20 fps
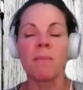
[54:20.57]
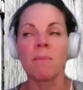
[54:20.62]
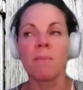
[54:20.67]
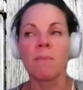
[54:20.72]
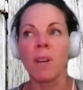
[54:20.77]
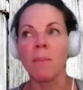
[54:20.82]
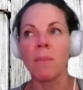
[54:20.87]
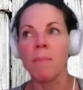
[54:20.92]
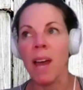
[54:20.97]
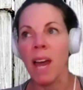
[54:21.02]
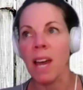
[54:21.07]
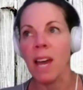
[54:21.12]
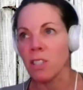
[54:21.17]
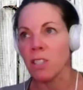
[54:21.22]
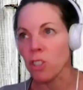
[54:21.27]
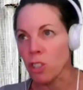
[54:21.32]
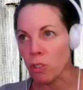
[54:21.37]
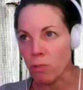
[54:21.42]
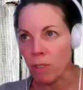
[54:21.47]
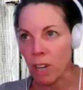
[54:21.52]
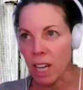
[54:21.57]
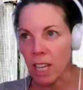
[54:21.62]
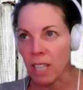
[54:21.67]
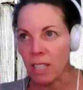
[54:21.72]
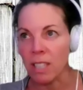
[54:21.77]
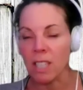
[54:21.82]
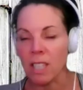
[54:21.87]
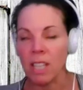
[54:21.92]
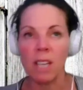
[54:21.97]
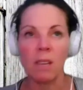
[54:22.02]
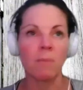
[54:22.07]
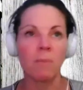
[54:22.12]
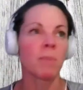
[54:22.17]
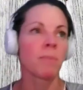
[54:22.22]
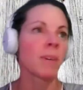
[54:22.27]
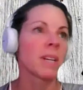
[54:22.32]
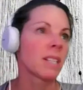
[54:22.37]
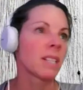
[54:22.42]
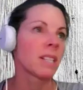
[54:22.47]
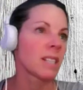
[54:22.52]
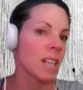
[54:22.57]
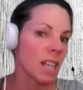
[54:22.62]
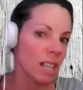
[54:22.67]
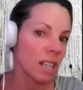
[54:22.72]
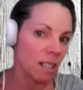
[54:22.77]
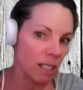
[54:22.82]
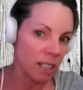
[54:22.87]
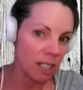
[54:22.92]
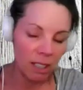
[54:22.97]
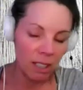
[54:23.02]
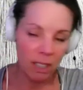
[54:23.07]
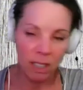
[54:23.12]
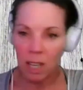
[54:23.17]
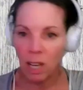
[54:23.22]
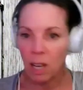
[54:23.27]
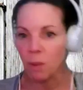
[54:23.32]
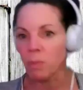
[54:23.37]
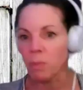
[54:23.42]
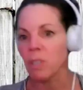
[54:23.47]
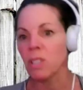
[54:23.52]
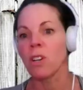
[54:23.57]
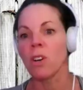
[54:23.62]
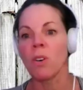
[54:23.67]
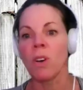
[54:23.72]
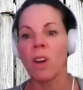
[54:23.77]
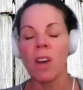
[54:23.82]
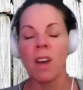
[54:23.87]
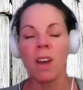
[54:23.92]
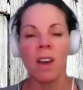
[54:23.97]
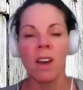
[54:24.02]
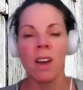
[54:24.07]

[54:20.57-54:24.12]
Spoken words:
master's race team and my cycling club. So,